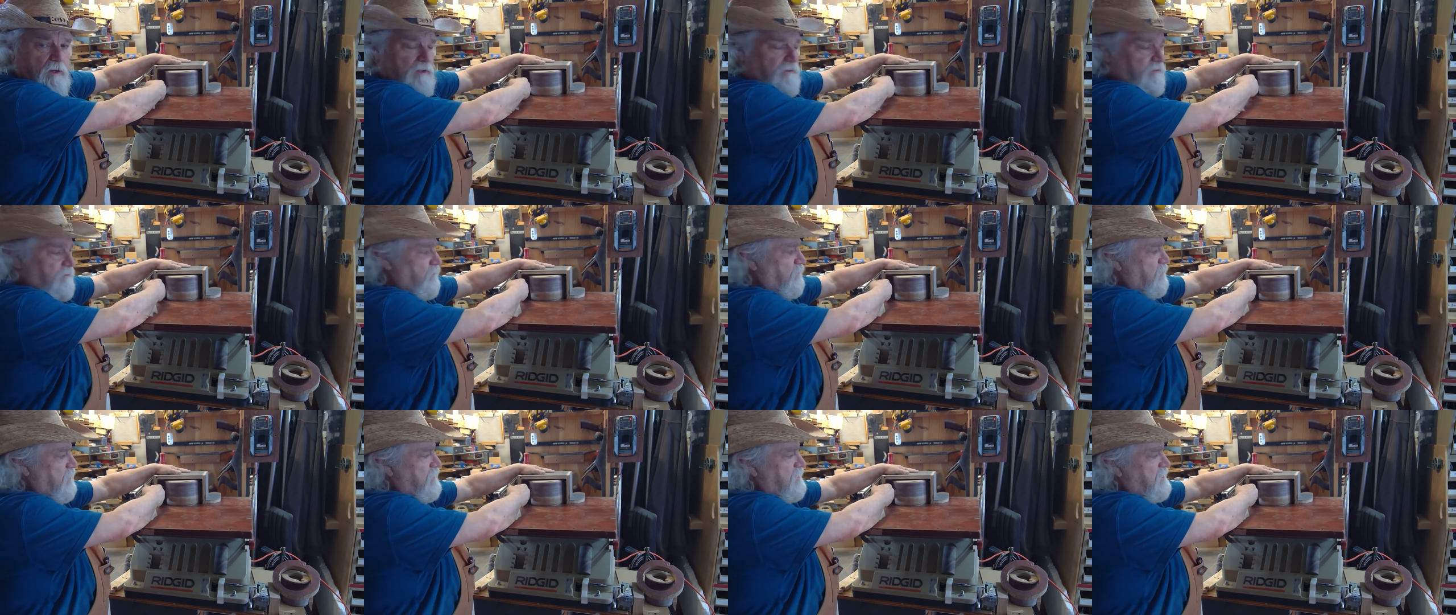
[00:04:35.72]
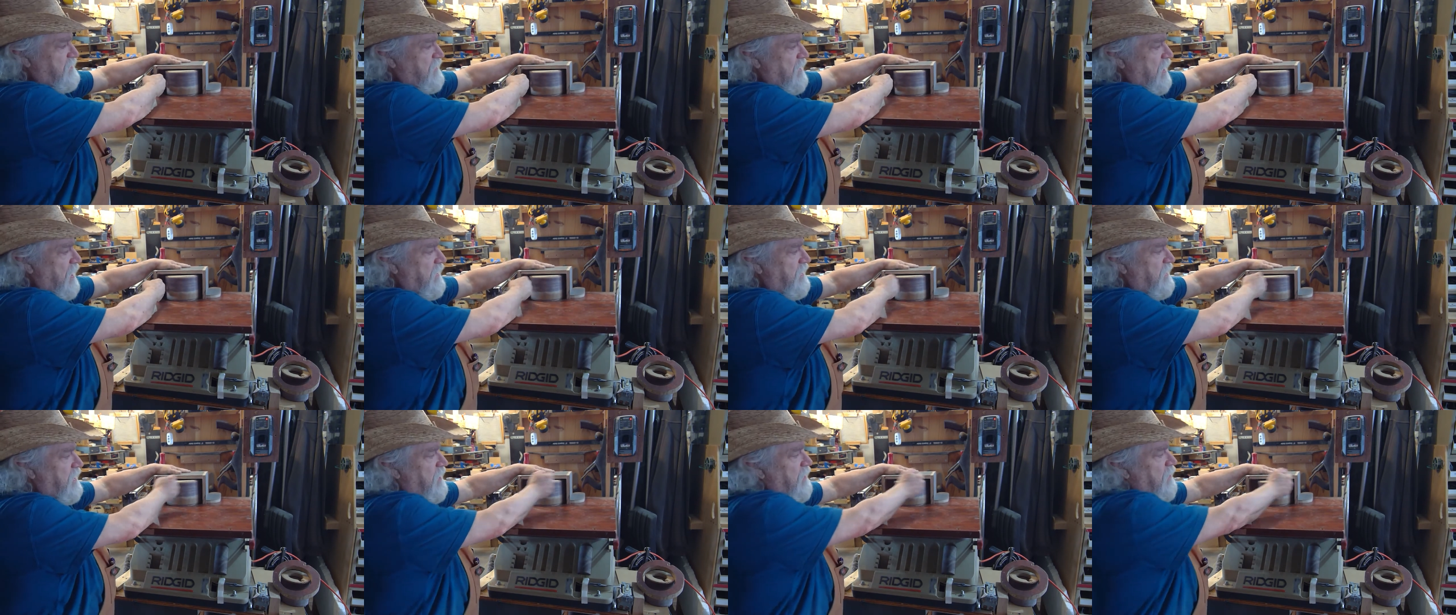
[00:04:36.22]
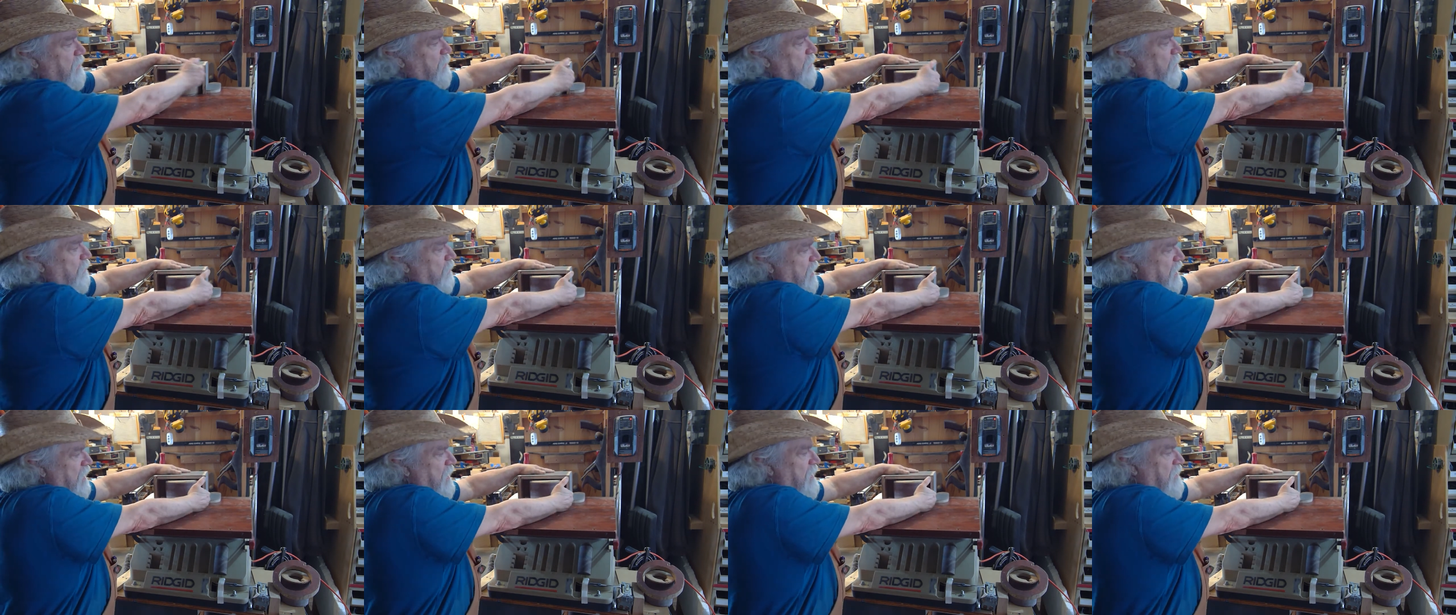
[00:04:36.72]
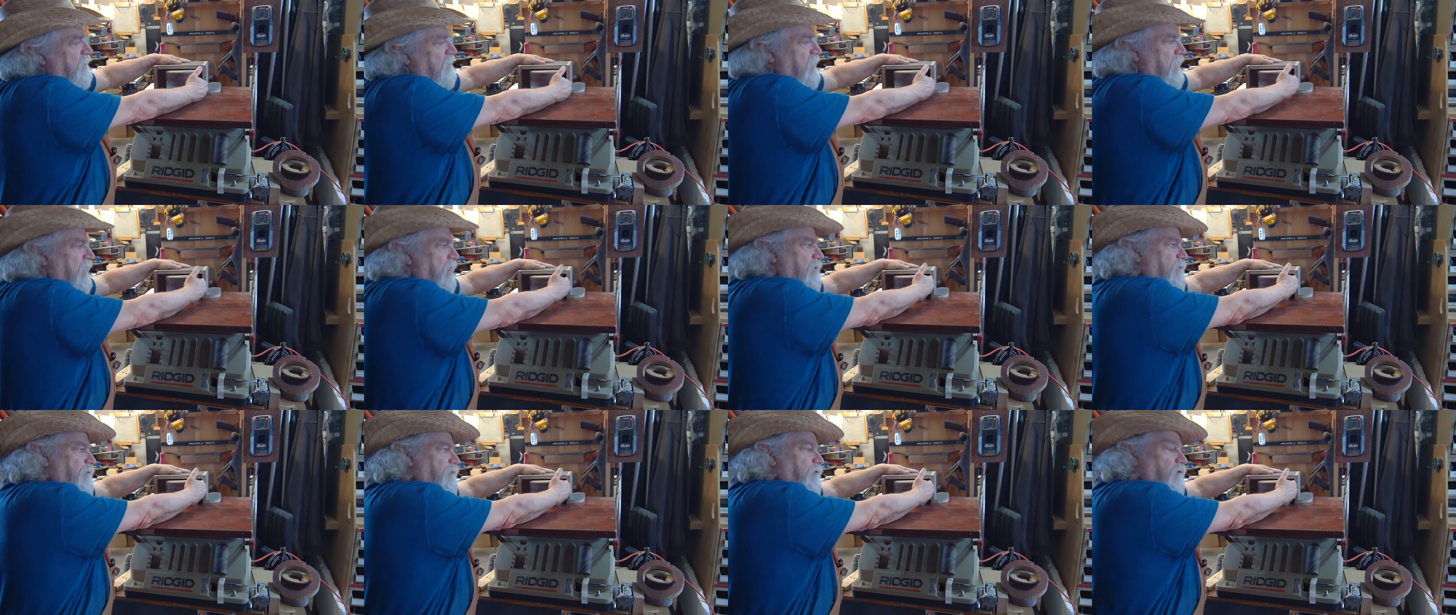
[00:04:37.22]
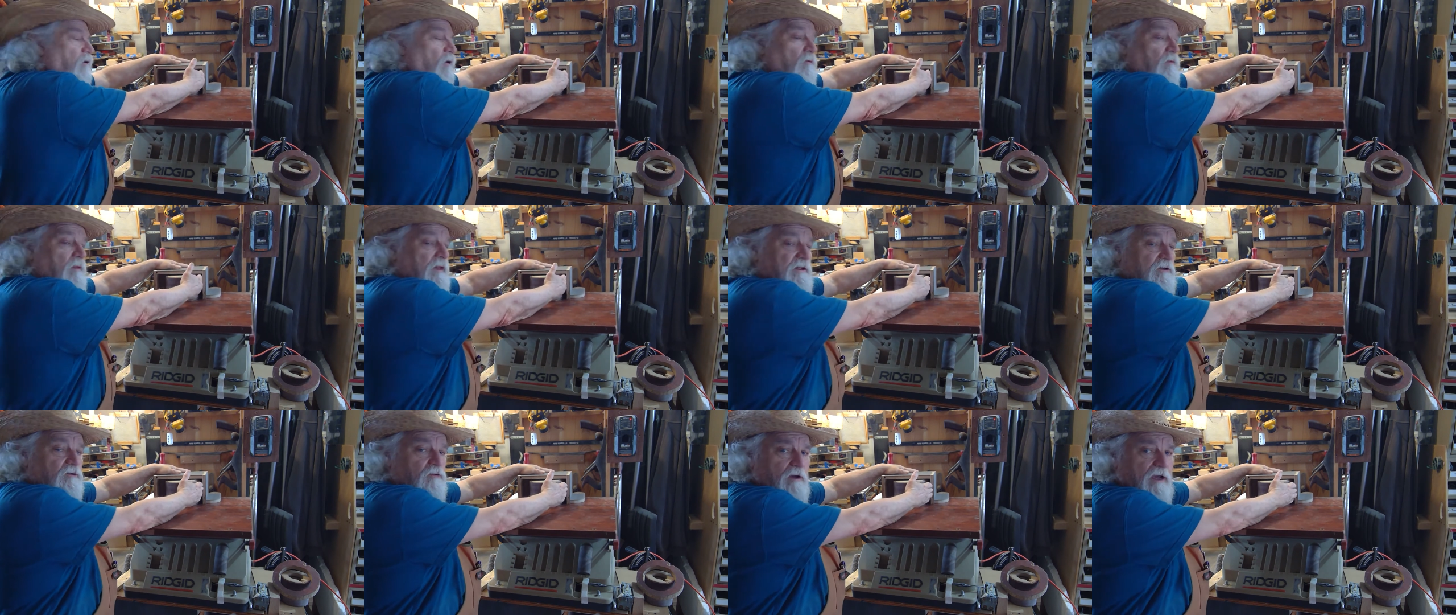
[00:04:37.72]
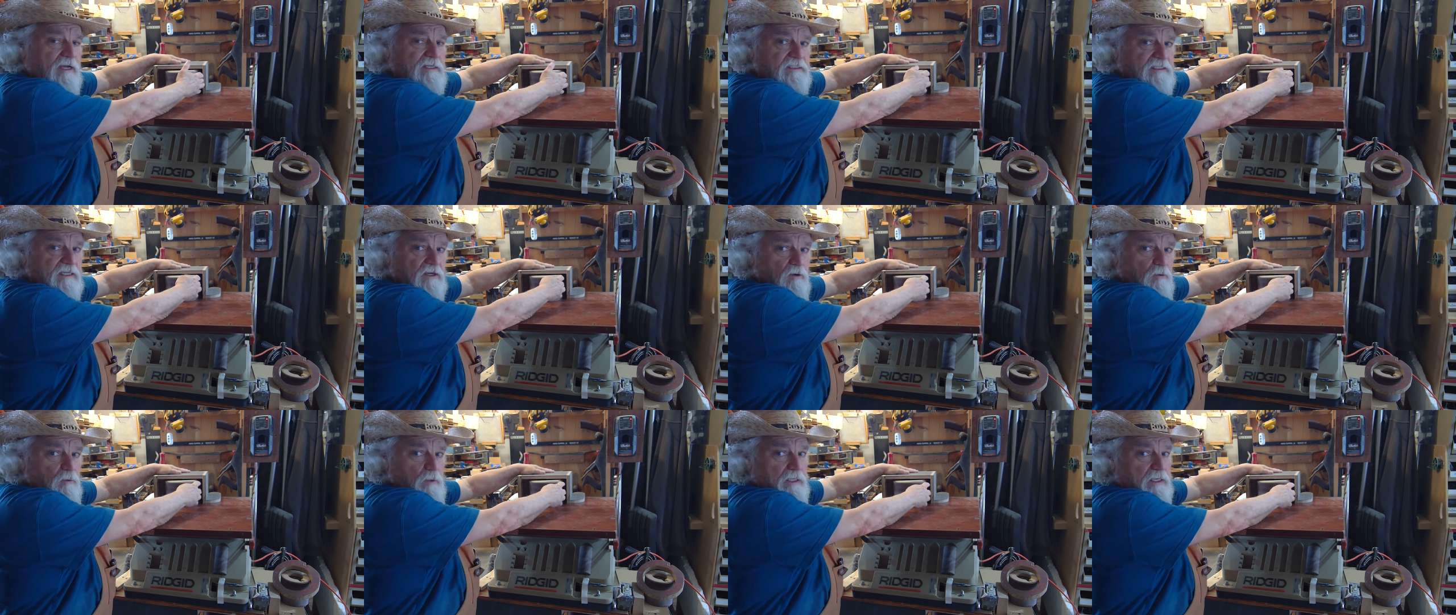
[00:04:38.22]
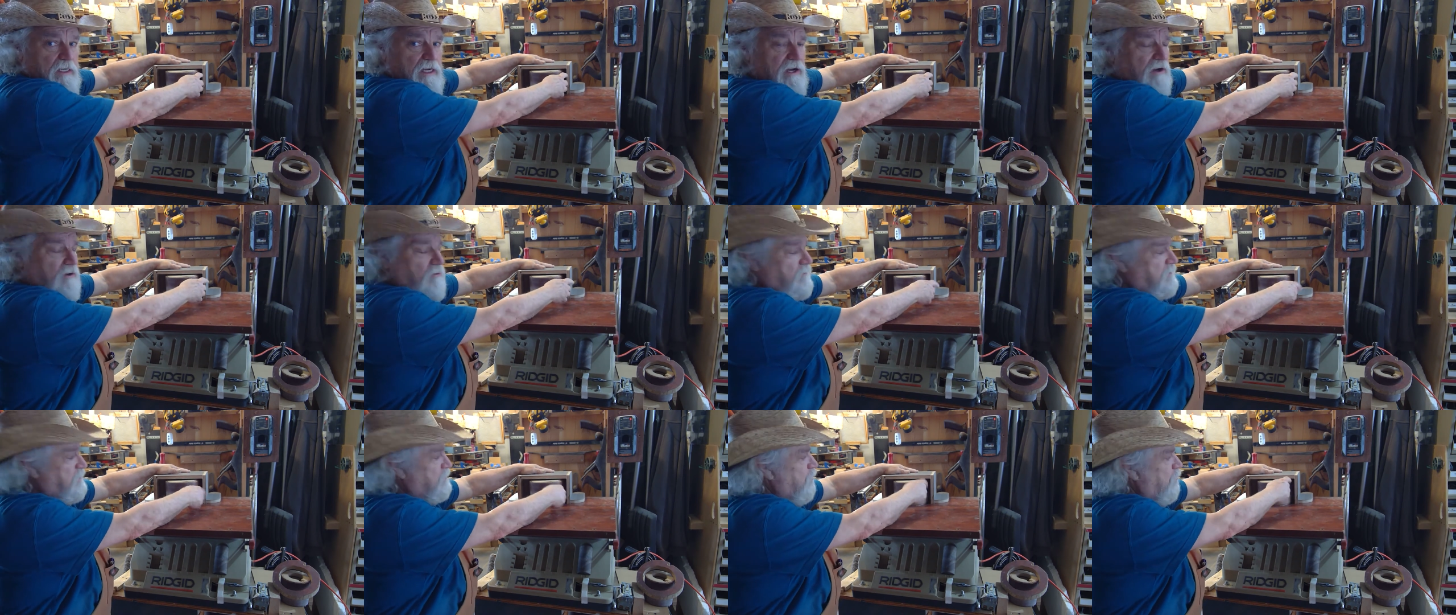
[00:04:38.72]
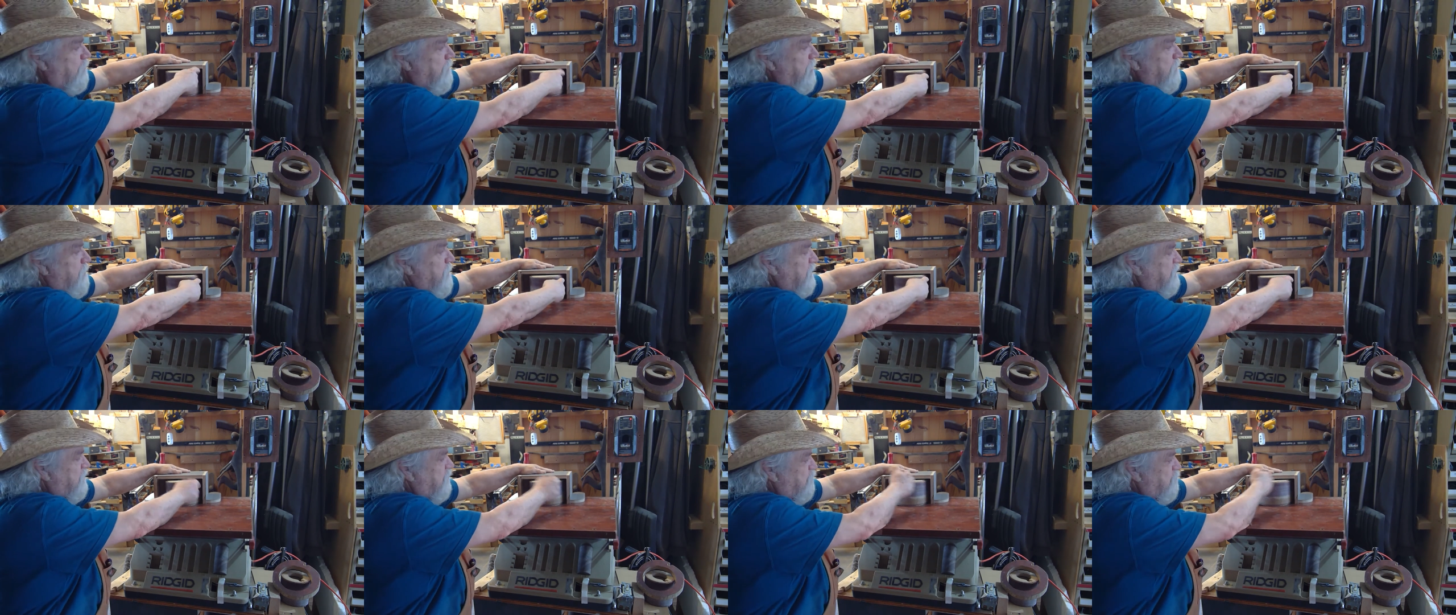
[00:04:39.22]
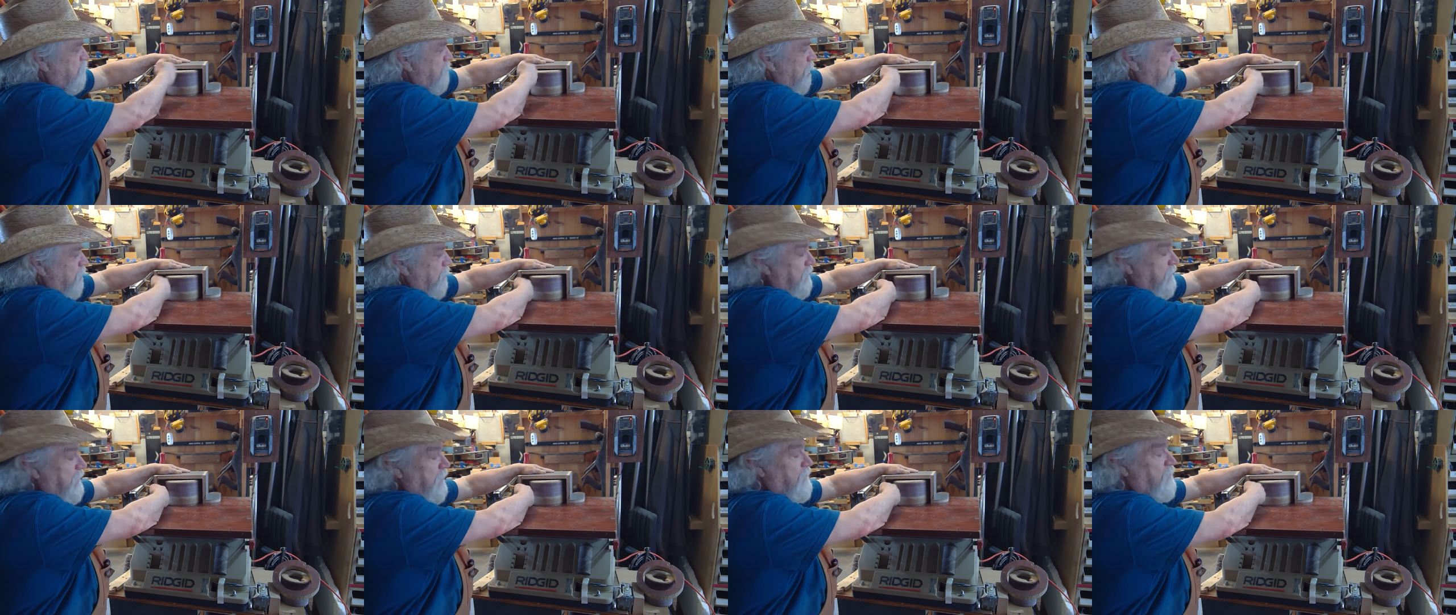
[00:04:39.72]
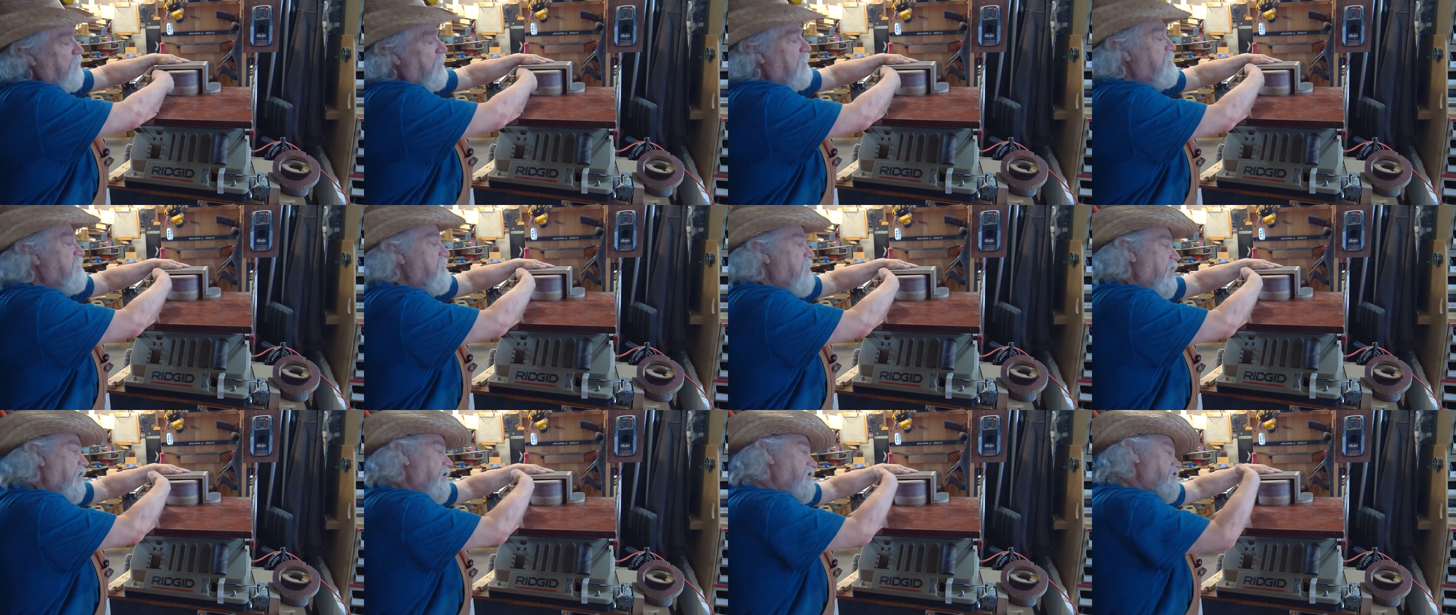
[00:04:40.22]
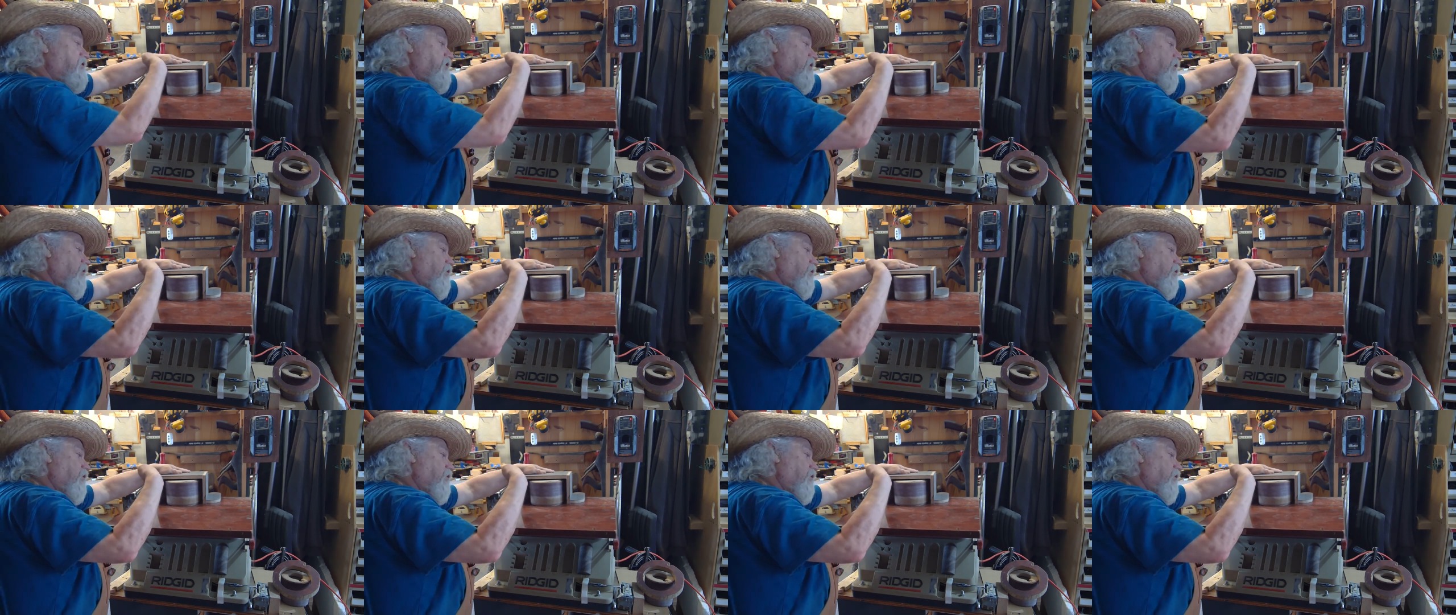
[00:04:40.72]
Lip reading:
[unreadable: no face in view]